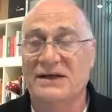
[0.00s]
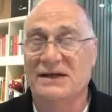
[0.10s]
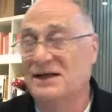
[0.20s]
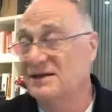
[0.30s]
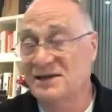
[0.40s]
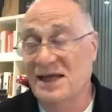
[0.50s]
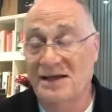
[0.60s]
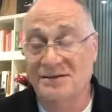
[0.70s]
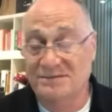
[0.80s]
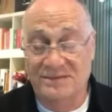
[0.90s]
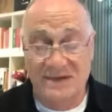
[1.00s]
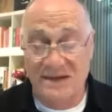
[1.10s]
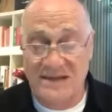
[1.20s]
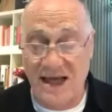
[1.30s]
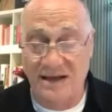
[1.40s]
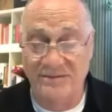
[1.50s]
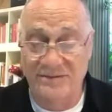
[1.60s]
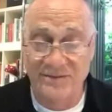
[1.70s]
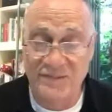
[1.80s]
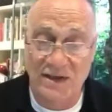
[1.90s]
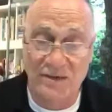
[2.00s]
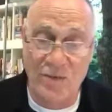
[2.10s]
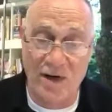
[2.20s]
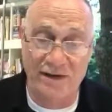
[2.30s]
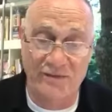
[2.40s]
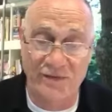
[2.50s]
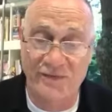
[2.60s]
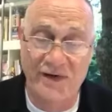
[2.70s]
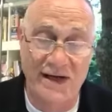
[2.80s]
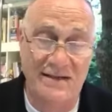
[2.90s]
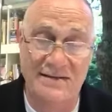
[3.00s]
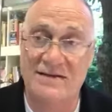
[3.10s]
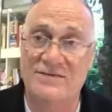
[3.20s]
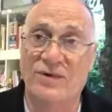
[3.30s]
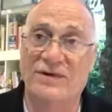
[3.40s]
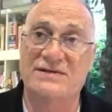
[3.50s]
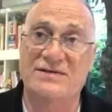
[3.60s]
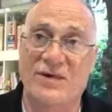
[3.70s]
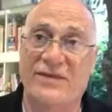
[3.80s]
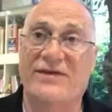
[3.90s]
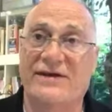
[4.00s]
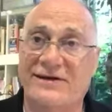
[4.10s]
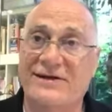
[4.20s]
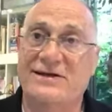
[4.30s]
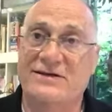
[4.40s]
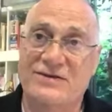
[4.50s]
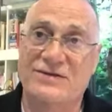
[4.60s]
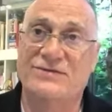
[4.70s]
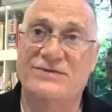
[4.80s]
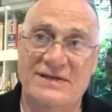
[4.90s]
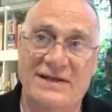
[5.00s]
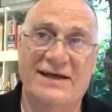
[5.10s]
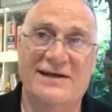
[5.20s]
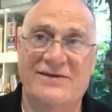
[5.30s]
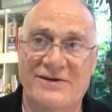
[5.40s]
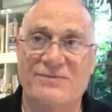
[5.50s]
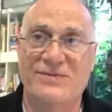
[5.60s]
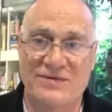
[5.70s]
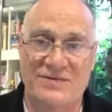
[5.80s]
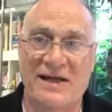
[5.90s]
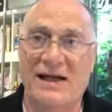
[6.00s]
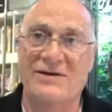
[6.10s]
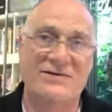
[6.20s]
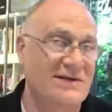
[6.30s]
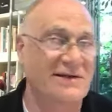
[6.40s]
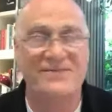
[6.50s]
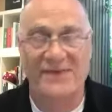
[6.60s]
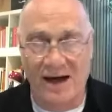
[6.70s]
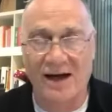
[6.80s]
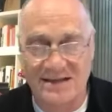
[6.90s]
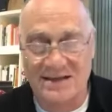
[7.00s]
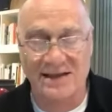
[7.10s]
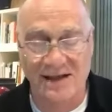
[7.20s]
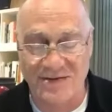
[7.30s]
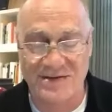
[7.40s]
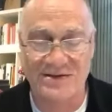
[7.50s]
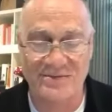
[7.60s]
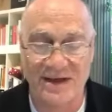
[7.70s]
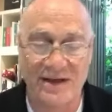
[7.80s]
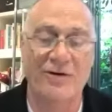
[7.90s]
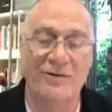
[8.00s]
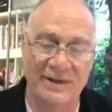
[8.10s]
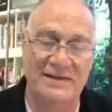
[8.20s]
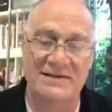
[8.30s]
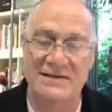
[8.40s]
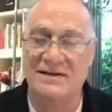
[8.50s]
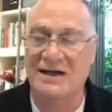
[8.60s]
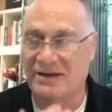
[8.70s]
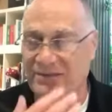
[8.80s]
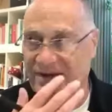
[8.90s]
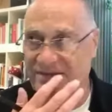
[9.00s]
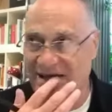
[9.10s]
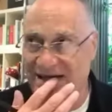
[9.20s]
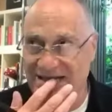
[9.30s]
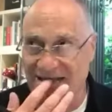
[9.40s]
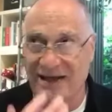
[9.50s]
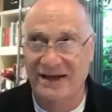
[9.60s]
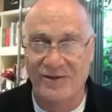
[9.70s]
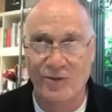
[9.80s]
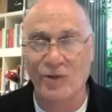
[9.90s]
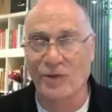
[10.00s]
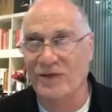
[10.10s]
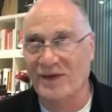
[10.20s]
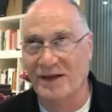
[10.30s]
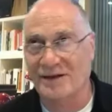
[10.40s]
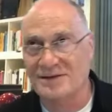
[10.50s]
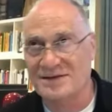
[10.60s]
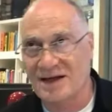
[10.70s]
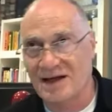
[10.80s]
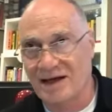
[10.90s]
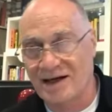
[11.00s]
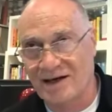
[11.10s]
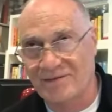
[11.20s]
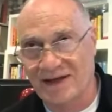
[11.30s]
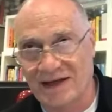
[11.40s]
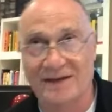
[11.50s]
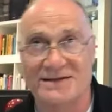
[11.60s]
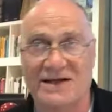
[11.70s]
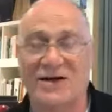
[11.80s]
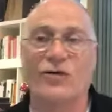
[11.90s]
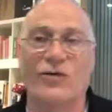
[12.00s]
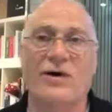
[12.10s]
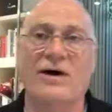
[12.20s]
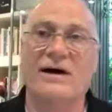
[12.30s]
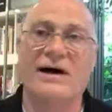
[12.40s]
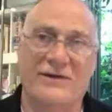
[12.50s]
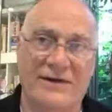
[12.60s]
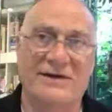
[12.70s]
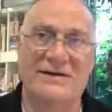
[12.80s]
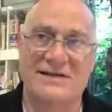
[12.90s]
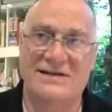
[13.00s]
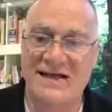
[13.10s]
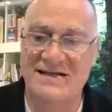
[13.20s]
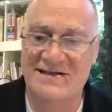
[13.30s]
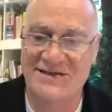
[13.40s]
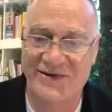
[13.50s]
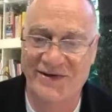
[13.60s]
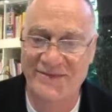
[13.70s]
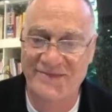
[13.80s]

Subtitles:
And again, the same sort of wonderful phrase is, what is the one thing I can do today that moves me closer? I say closer to my goal, but it's that makes all things easier, or other things unnecessary.